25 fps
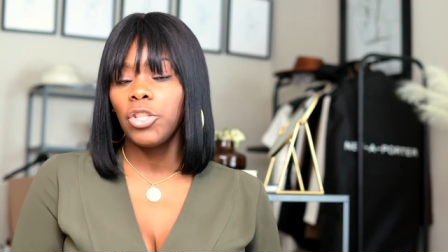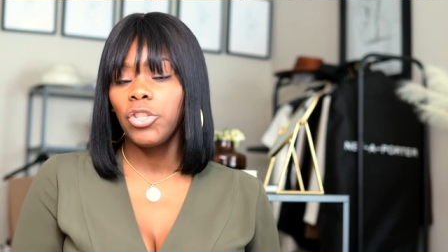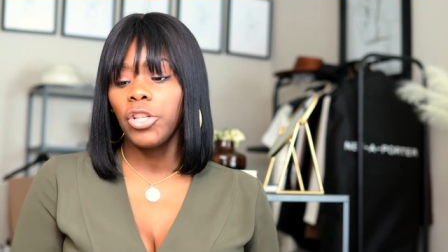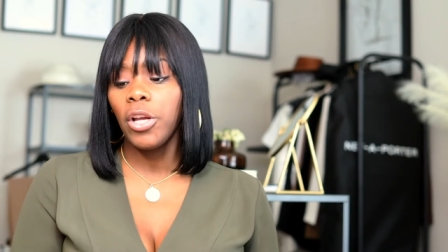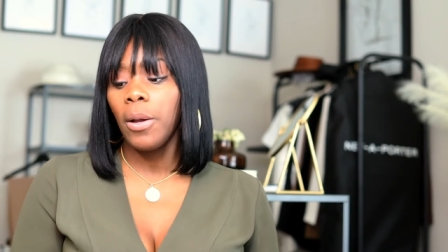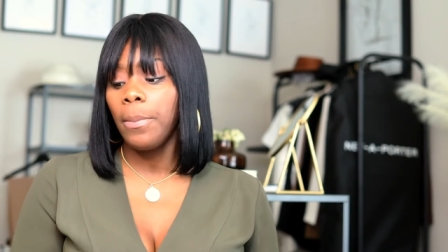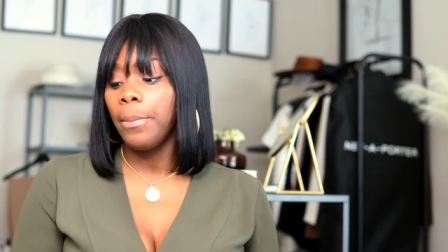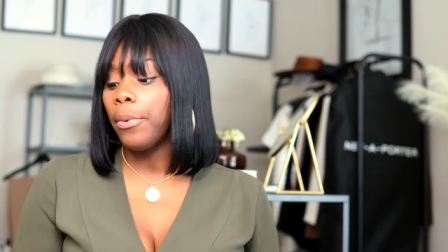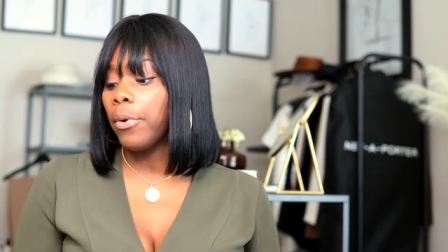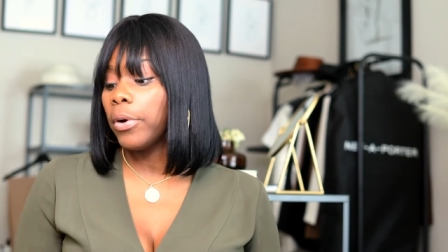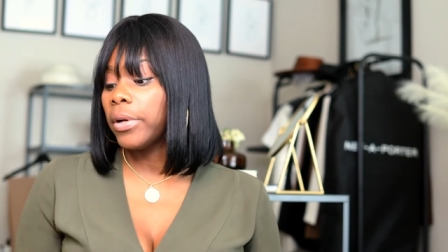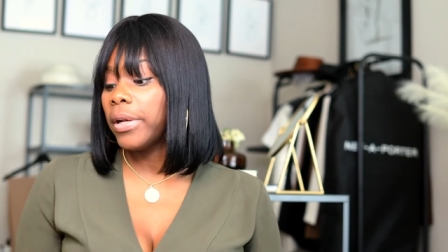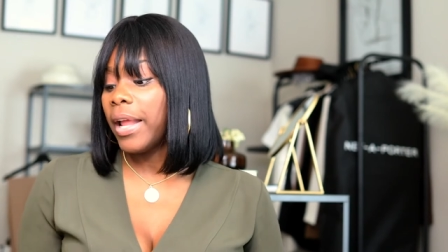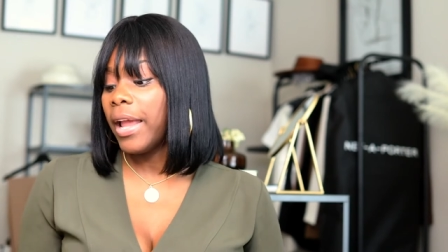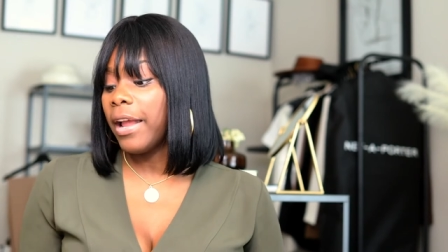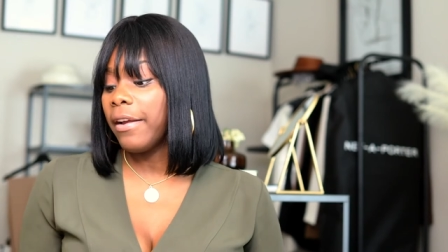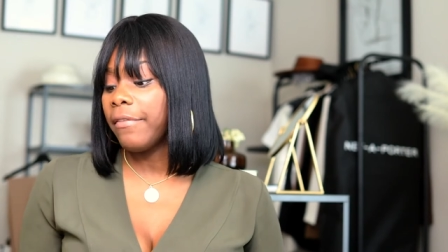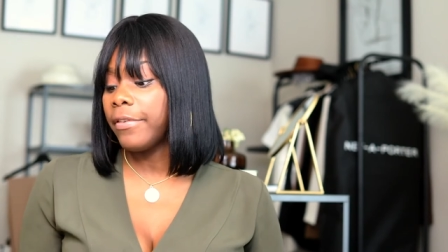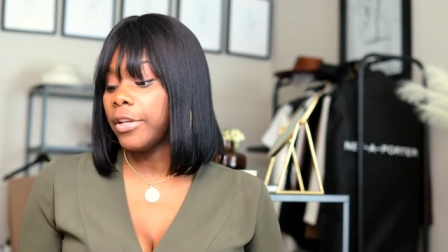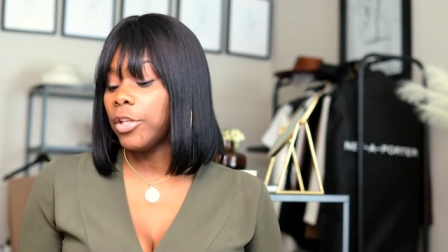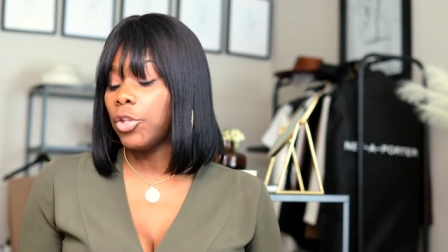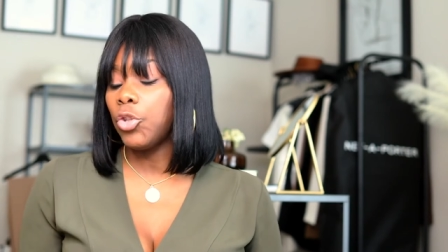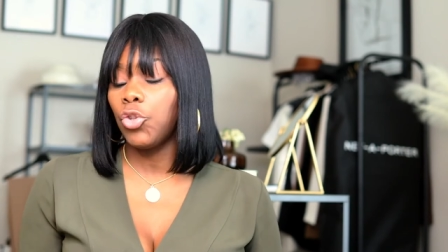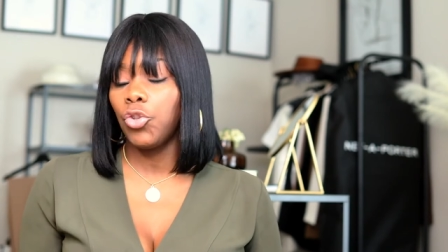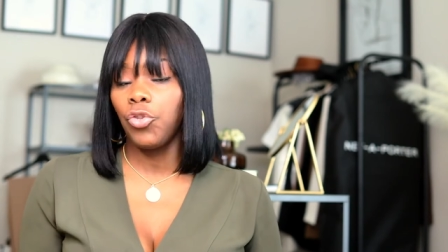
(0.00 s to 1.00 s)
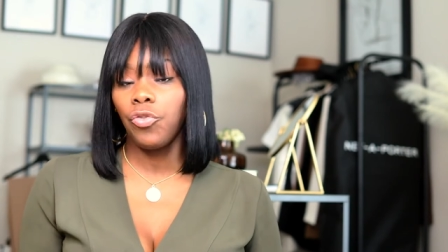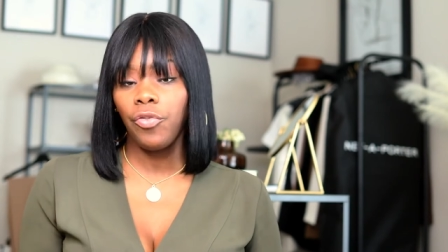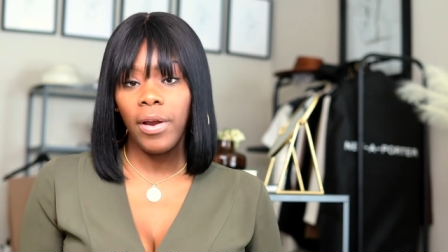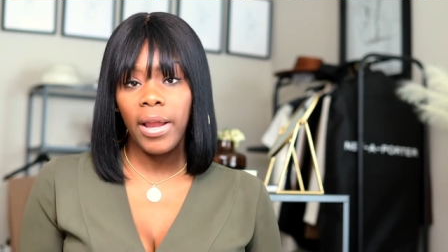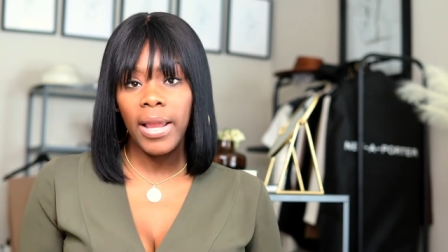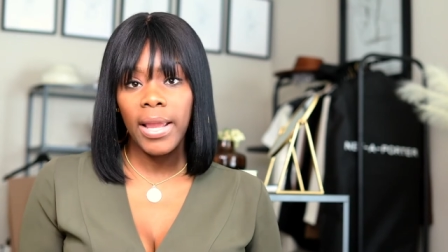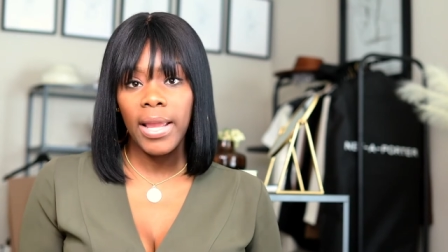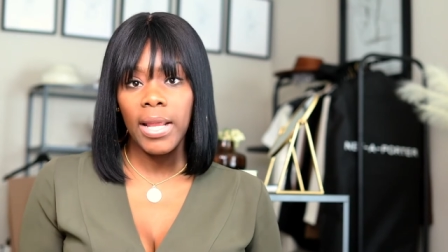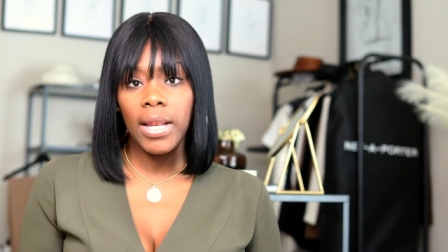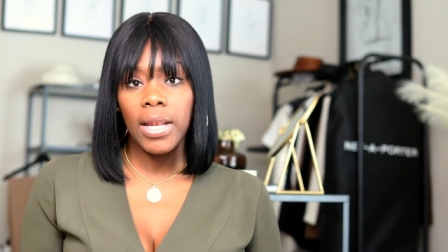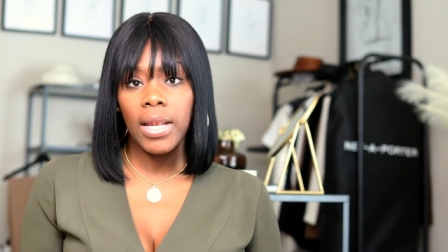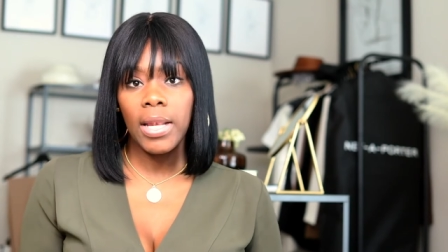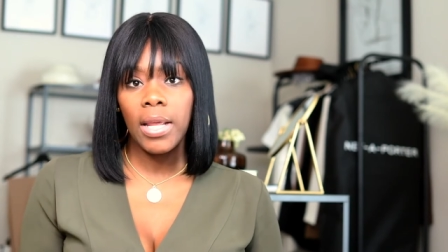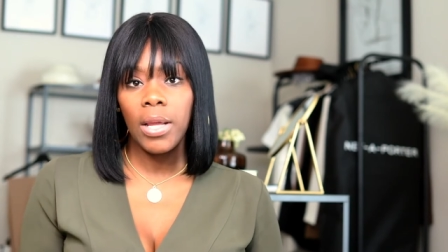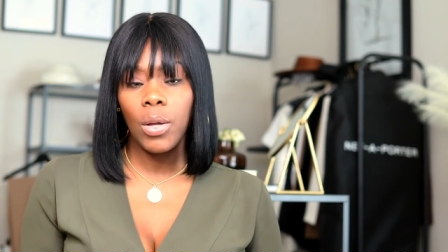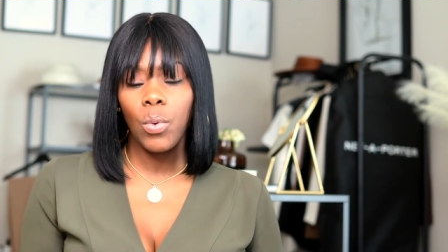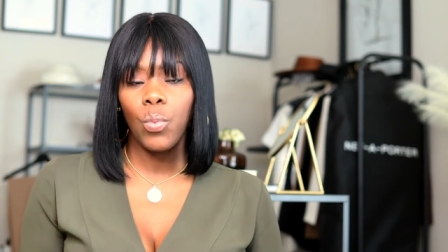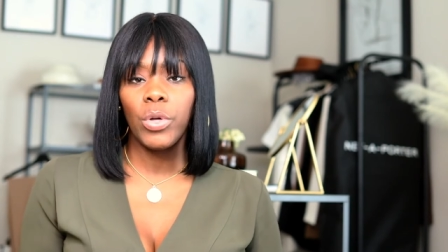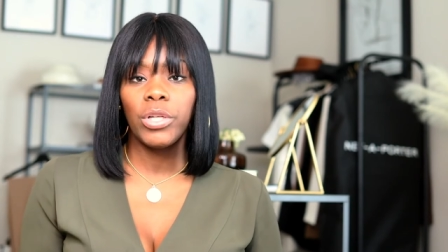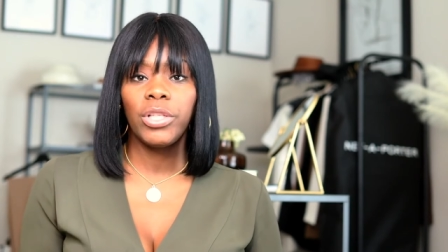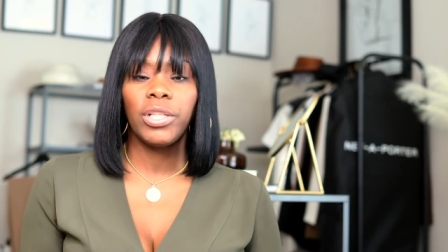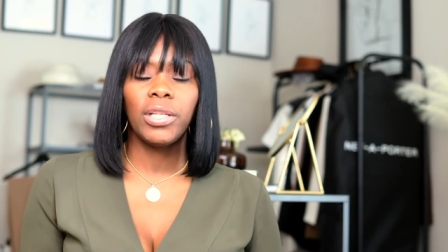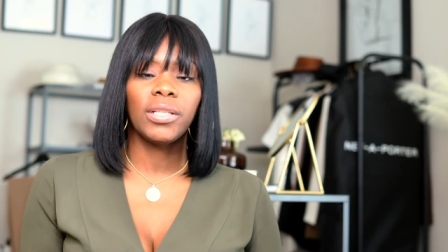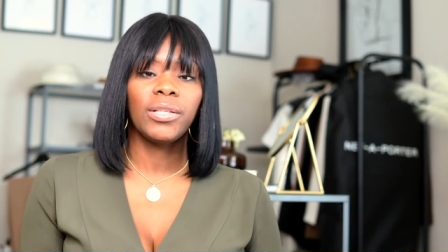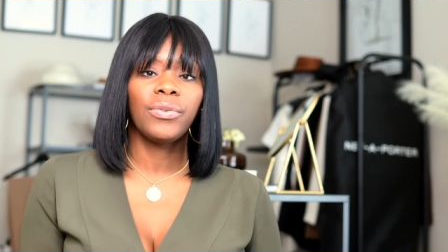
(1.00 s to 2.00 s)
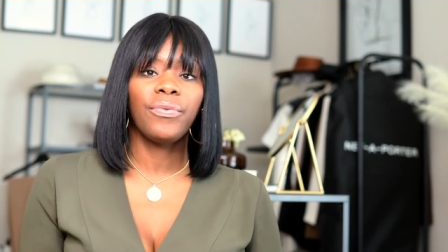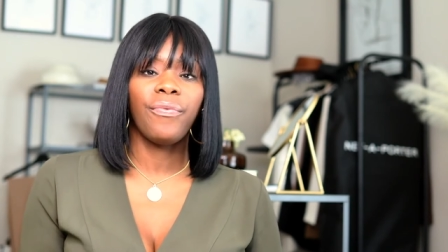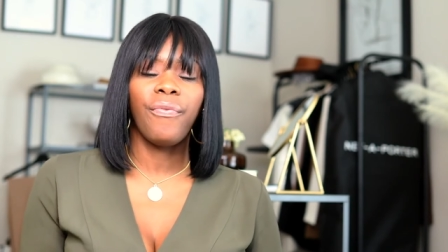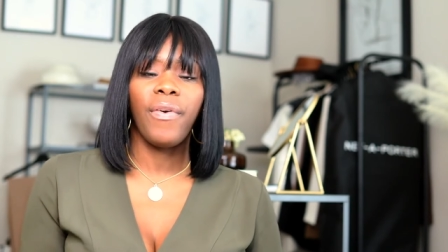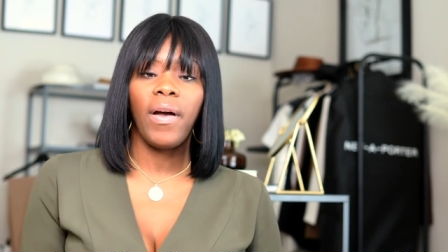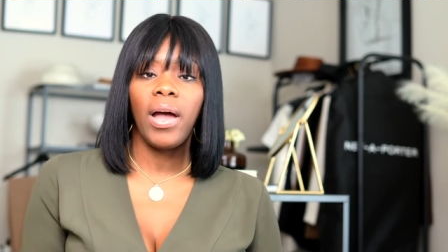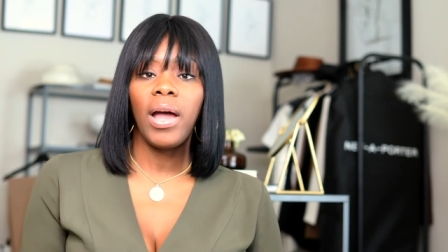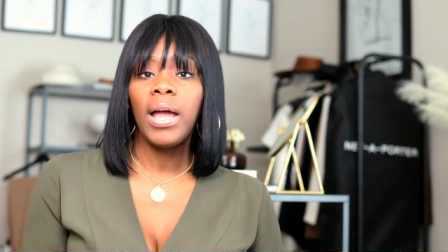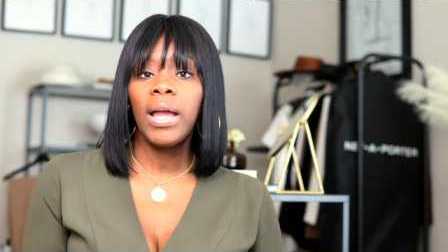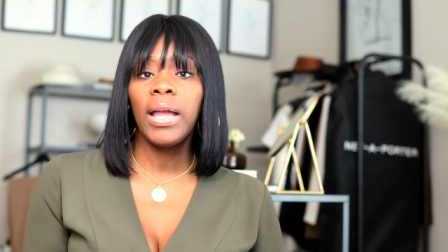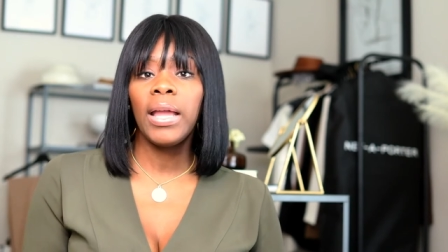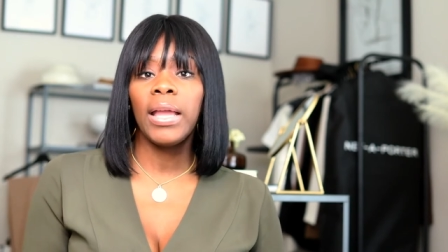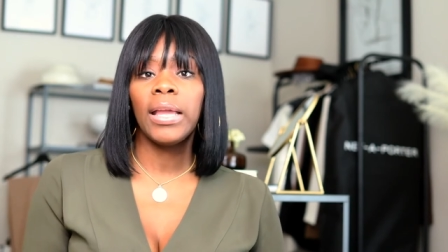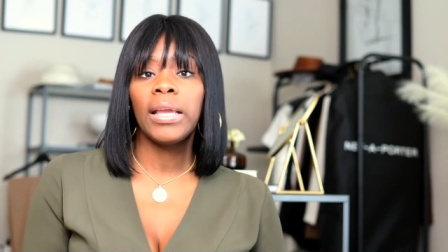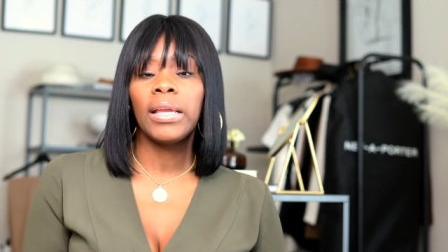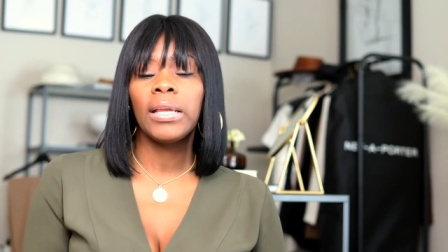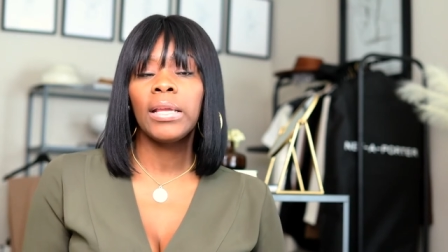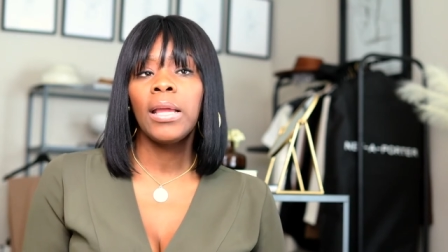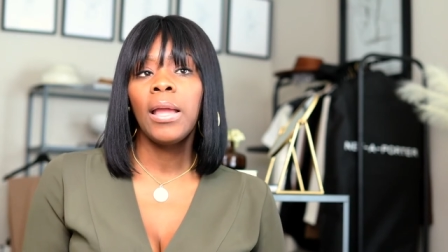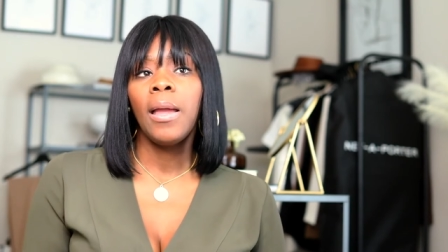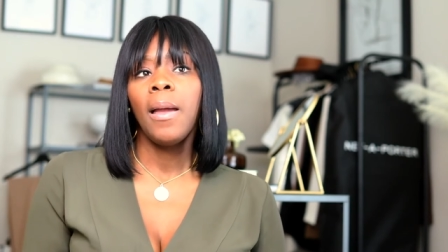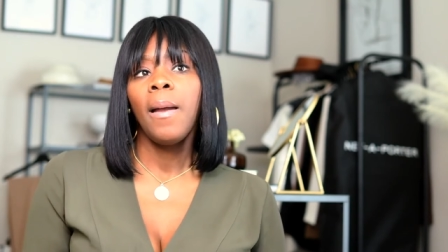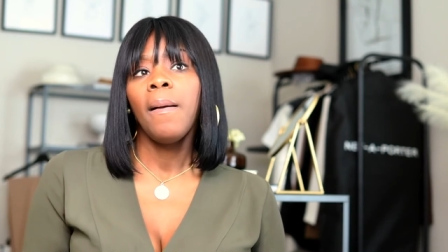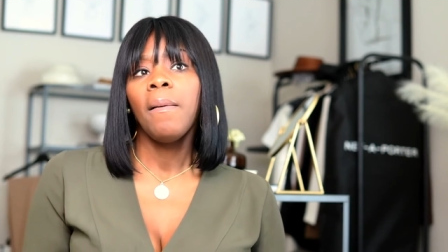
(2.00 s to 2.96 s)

jump on every trend, which is fine,